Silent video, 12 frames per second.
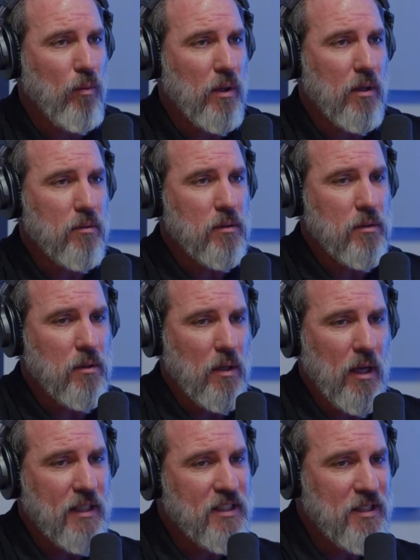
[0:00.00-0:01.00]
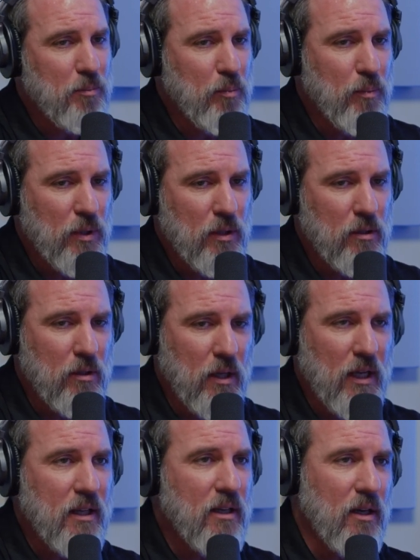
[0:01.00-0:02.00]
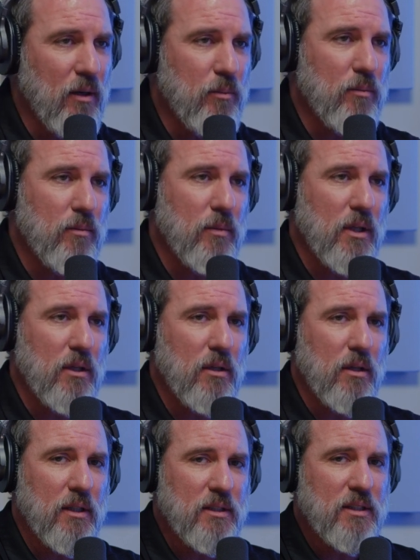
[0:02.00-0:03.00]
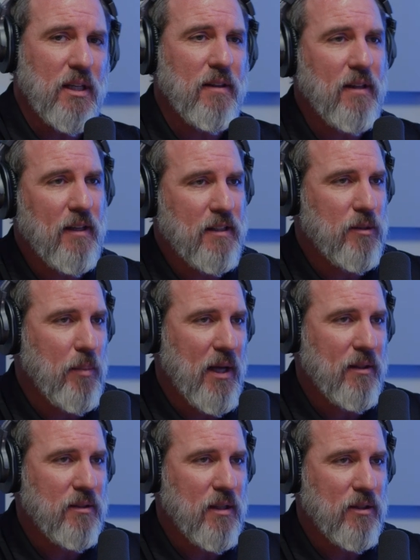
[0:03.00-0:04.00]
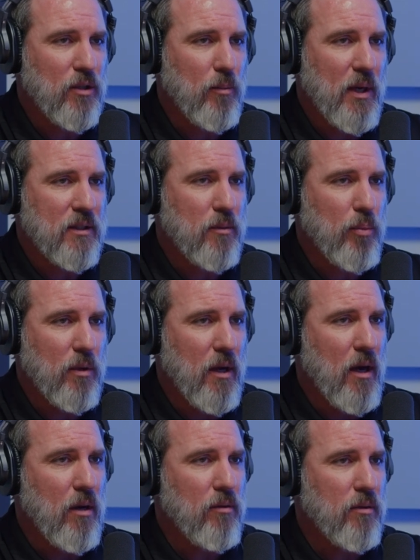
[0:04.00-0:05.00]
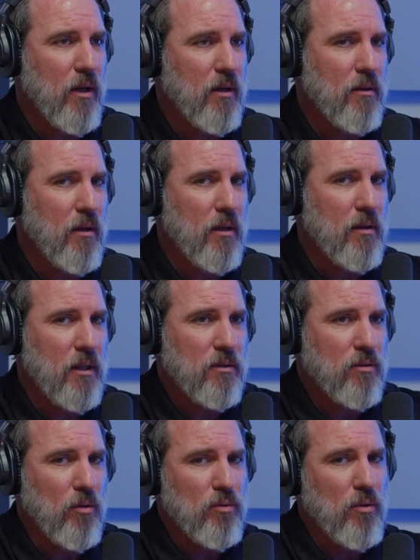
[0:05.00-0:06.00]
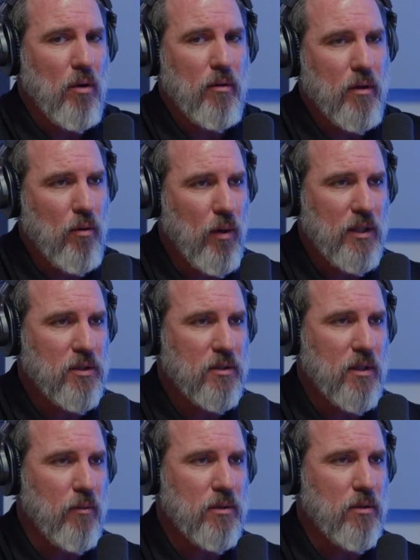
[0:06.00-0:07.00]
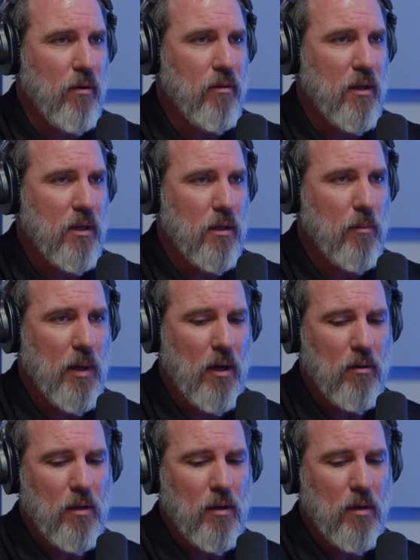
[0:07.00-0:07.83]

Will the income exceed the expense that you're about to put out? Like those are all the questions I would start thinking about.